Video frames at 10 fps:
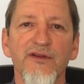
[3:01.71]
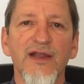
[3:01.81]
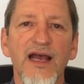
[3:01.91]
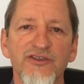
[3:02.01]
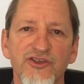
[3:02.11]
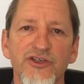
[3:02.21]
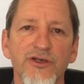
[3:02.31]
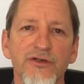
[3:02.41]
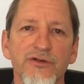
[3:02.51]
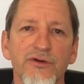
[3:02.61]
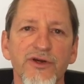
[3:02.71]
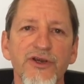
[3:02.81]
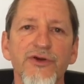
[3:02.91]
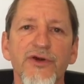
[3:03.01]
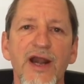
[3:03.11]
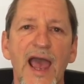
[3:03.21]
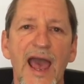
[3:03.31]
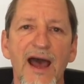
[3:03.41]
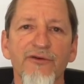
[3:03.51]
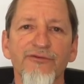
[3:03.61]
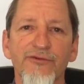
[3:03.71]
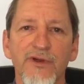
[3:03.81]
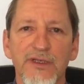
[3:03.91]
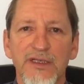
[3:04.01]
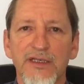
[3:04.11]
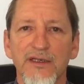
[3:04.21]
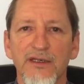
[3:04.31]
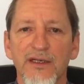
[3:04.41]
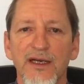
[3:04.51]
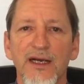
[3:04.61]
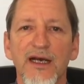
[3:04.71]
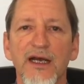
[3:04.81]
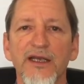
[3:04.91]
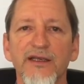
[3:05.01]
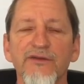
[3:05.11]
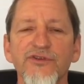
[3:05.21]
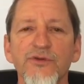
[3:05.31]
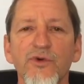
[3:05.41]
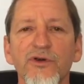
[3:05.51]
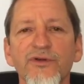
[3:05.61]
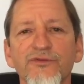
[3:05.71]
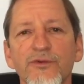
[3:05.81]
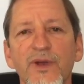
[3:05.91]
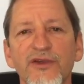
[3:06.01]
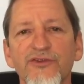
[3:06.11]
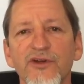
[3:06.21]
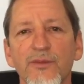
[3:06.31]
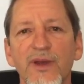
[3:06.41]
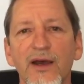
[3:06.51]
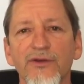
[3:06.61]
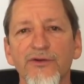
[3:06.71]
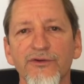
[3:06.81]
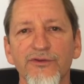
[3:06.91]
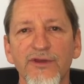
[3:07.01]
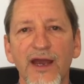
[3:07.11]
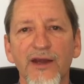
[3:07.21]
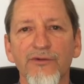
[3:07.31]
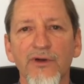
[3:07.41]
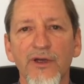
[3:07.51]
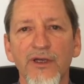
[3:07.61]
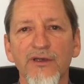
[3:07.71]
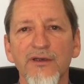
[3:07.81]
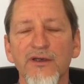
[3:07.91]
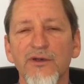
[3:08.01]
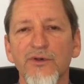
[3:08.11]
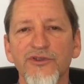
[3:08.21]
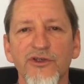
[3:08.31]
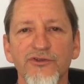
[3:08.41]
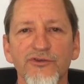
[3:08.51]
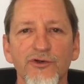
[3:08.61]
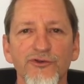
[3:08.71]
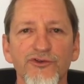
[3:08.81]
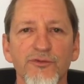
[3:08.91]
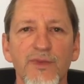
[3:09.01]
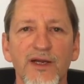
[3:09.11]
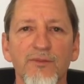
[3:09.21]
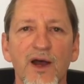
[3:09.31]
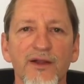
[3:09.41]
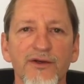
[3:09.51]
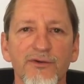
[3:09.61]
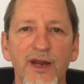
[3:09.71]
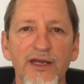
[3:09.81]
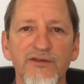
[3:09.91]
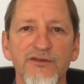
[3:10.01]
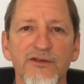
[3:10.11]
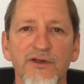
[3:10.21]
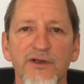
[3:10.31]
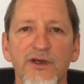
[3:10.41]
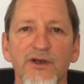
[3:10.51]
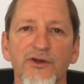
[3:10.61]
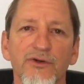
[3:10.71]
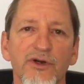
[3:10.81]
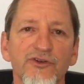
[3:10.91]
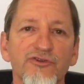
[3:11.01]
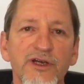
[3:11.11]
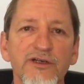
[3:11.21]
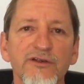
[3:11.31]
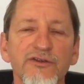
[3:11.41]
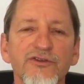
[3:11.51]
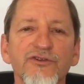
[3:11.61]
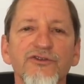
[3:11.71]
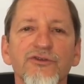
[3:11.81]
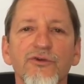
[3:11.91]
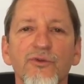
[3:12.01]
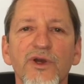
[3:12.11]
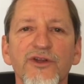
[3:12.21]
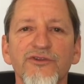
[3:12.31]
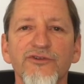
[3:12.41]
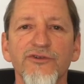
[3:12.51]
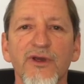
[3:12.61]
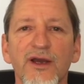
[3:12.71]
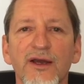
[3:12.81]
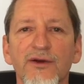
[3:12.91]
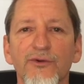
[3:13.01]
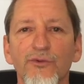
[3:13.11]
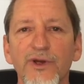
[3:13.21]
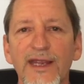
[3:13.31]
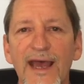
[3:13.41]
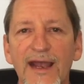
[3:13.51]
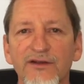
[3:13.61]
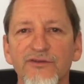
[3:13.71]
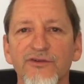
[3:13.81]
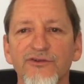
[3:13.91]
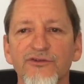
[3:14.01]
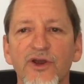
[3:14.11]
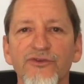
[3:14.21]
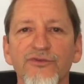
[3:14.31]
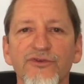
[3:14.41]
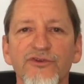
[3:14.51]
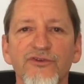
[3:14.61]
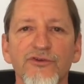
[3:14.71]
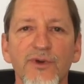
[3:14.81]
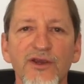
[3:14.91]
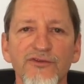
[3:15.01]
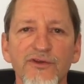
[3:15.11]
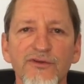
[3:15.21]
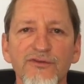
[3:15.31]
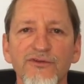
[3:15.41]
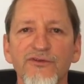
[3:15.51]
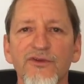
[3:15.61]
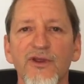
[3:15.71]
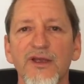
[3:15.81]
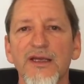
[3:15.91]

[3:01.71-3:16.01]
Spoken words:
the last year or year and a half. It gives you more information about your thyroid, which controls your metabolic rate, your adrenals, which react to stressful situations,